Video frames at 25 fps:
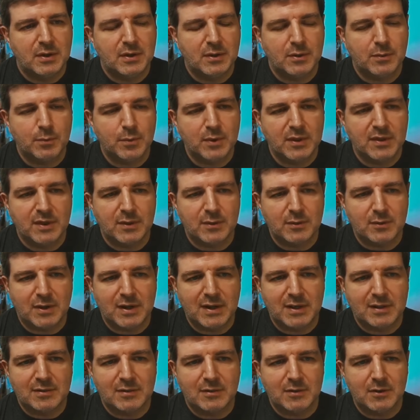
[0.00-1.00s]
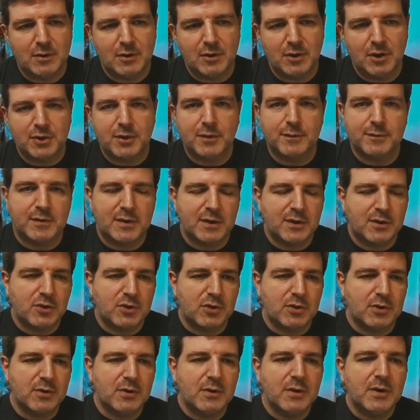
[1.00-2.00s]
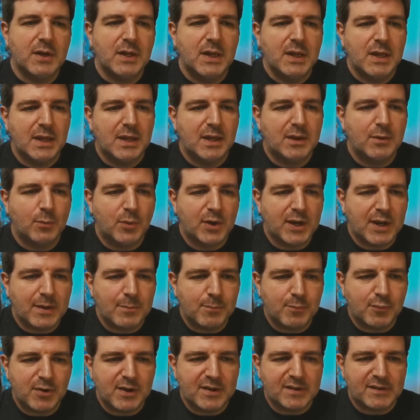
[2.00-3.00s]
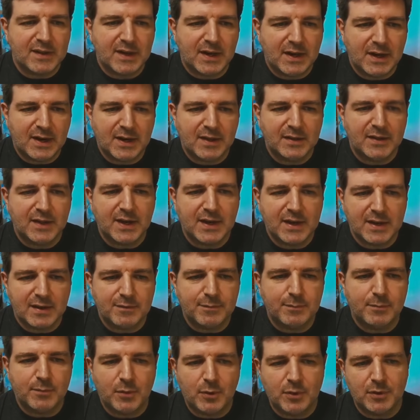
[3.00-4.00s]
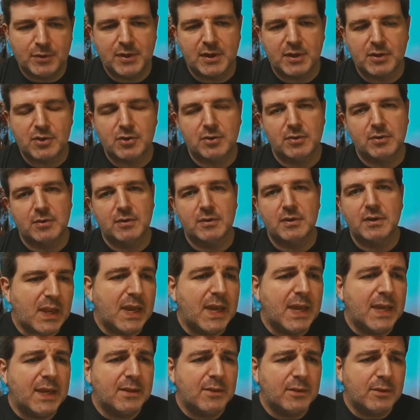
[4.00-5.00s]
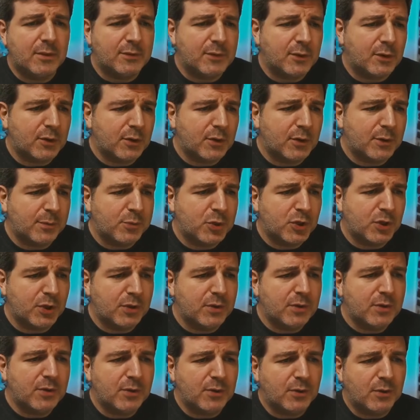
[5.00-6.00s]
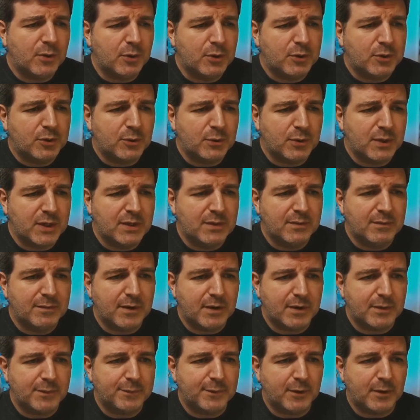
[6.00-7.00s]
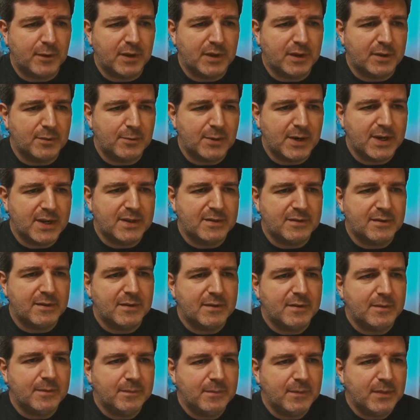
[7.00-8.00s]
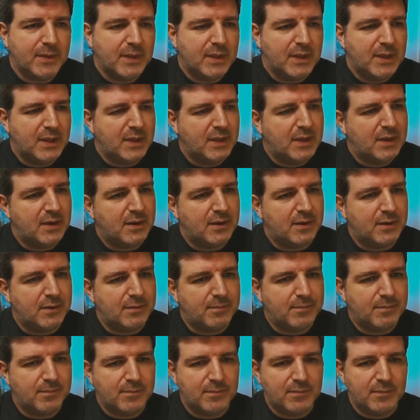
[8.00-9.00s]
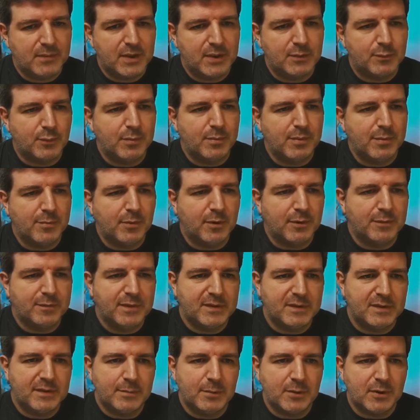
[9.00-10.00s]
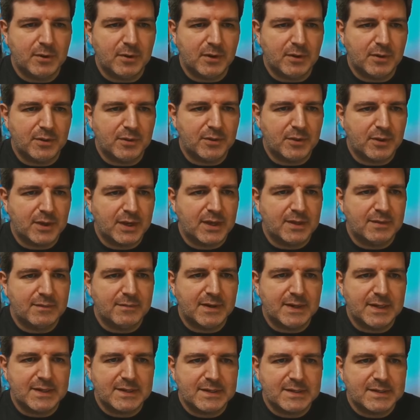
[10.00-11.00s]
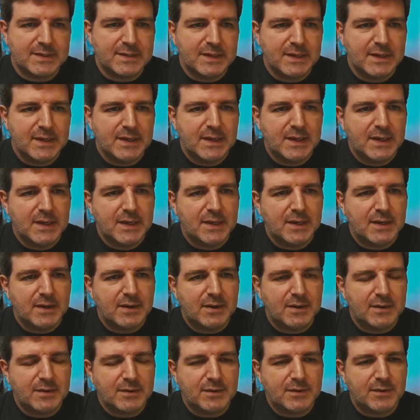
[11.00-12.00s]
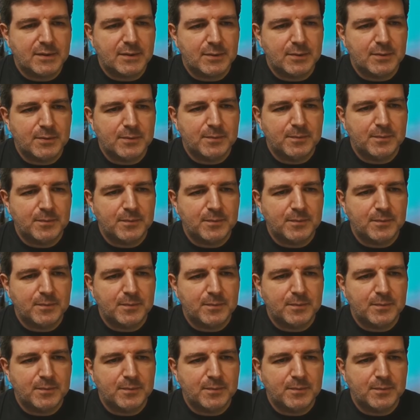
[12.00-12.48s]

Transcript: without a lot of texture, and when I press hard I have more texture. And the second option, auto invert for eraser, it will be more visible on the canvas. So